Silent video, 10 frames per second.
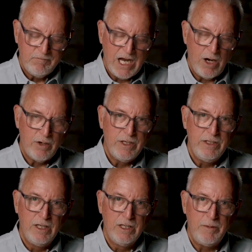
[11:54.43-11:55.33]
Now,
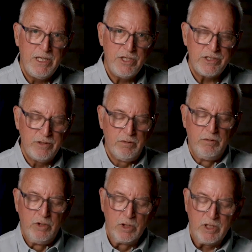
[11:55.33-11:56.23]
let me just
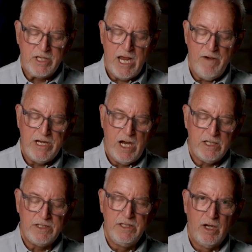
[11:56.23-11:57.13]
do a little
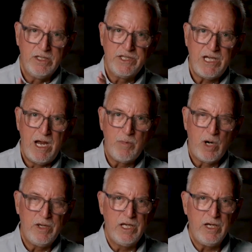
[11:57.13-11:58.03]
caveat on the
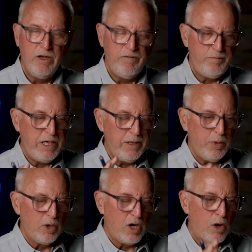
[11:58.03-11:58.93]
sidebar thing, if
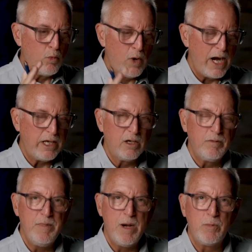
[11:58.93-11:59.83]
people are regular
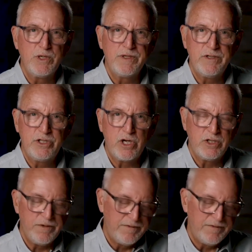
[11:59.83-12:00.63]
members of a church,